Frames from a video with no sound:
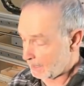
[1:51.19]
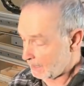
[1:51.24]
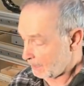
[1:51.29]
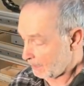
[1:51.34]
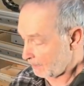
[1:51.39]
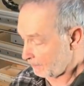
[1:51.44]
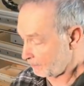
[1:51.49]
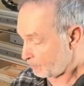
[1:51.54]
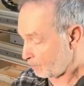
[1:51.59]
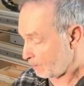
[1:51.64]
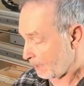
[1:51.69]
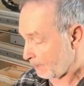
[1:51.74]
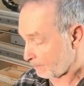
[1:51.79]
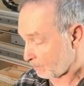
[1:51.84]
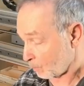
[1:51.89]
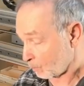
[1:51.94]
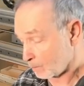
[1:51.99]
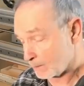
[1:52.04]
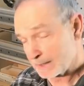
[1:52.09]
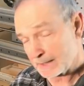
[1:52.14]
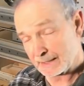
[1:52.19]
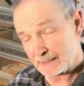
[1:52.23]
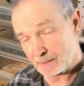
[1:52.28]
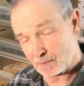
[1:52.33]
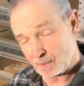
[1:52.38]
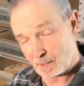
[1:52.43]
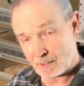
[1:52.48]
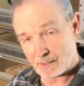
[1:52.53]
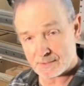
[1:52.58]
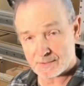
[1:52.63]
If you have a really
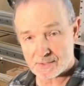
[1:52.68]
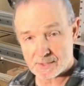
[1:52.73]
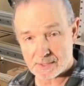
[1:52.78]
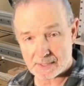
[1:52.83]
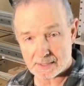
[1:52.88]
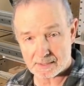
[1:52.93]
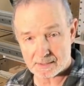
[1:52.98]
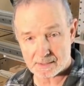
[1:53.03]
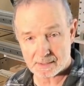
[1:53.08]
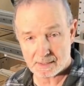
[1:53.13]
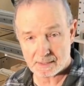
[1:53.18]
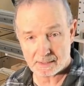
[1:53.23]
large CNC